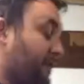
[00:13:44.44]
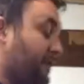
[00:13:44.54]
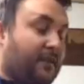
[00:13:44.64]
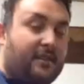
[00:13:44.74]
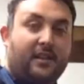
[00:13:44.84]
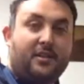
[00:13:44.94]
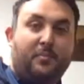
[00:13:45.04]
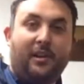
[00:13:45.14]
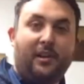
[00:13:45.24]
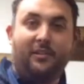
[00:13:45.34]
because it's for such
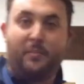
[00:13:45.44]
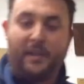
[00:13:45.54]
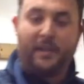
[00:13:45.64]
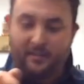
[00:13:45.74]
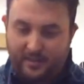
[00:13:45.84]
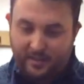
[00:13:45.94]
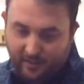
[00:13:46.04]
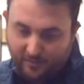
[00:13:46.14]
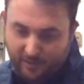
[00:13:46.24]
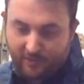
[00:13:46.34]
a prolonged period of
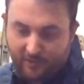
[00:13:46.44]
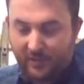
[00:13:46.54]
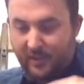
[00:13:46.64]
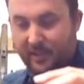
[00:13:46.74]
time, and you